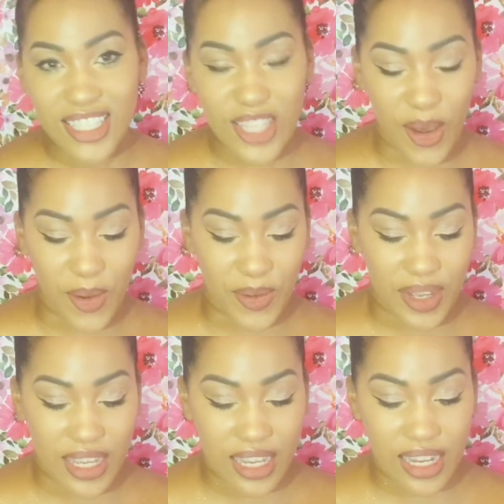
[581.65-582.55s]
So
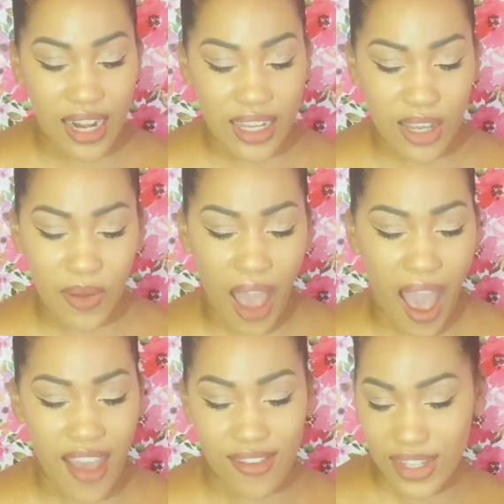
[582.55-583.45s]
Connecticut,
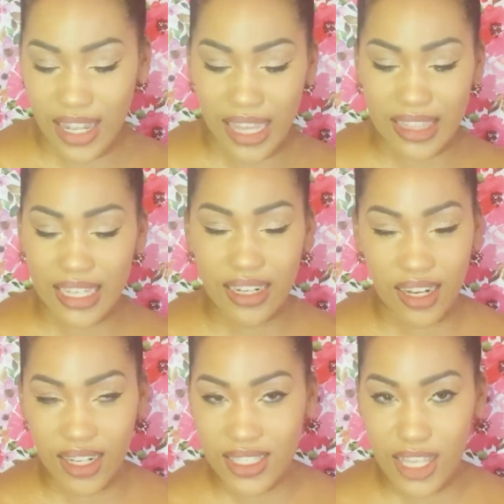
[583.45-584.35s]
I feel like the
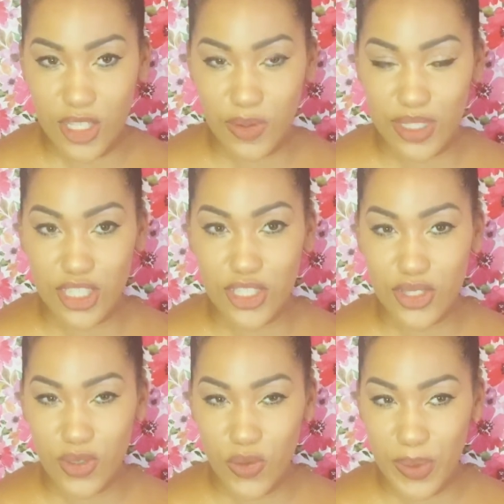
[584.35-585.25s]
Connecticut test was
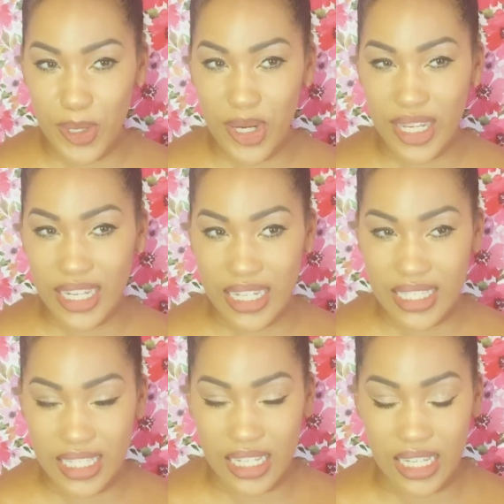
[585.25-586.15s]
super
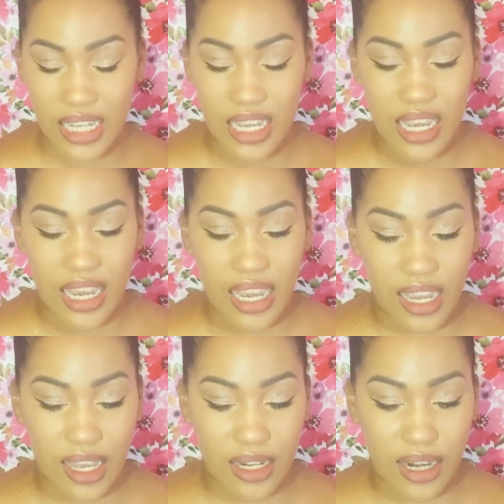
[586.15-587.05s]
easy.
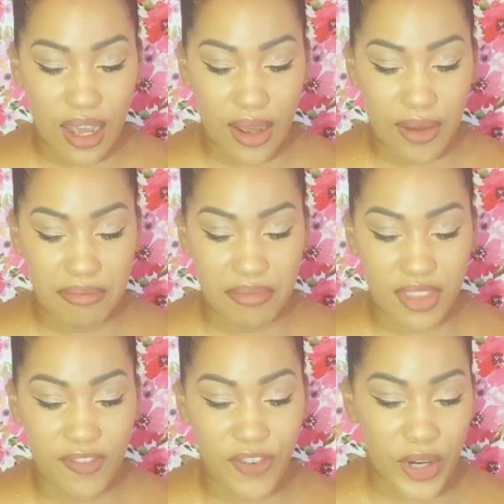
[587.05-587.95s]
And
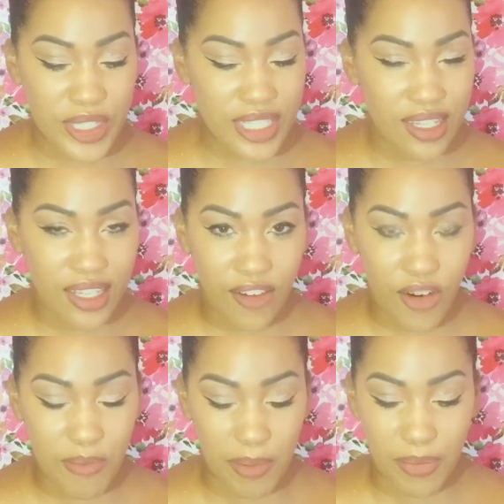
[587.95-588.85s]
the first thing that I
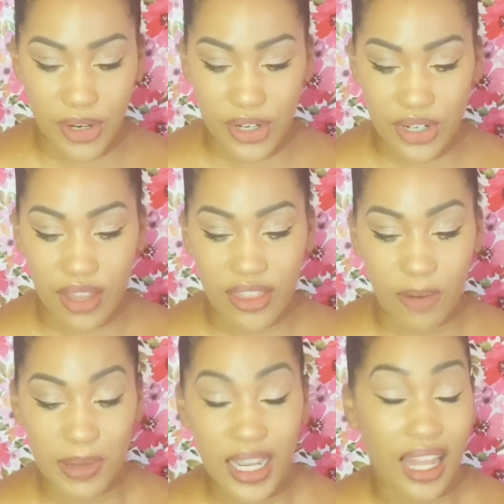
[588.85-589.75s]
remembered
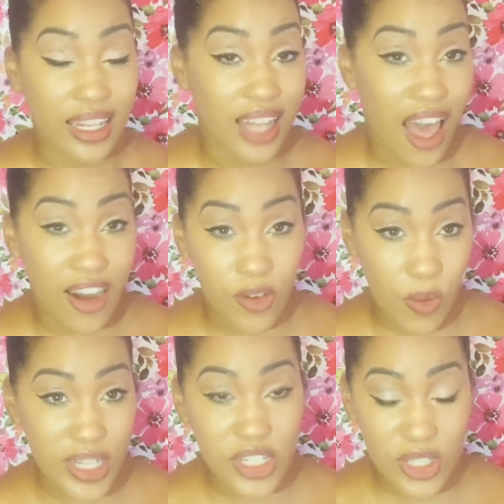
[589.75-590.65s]
there being a lot of
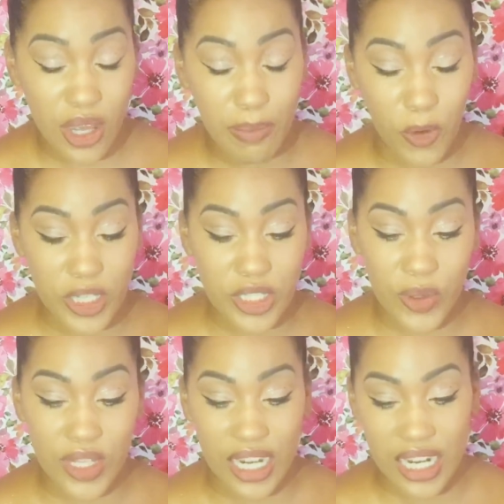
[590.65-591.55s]
questions on, more so
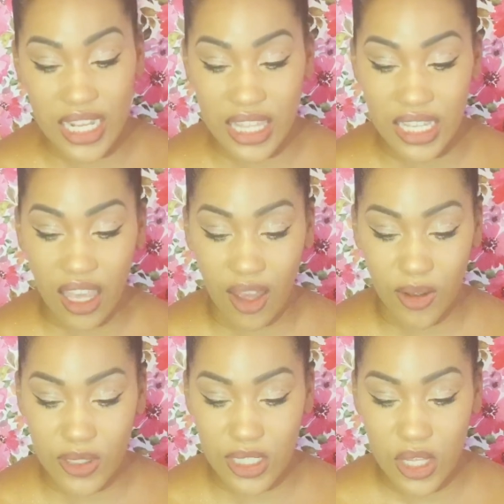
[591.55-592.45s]
than anything
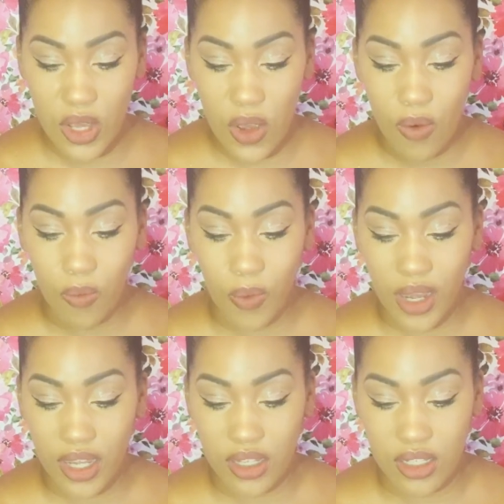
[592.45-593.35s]
else,
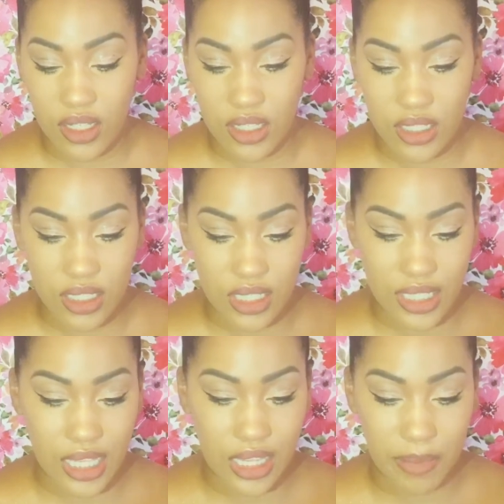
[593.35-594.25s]
was,
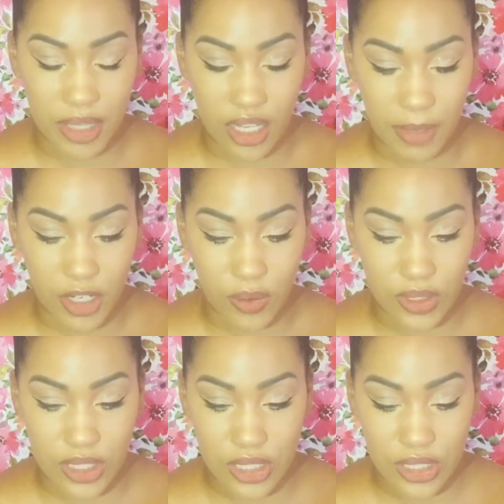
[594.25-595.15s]
let me look at my notes.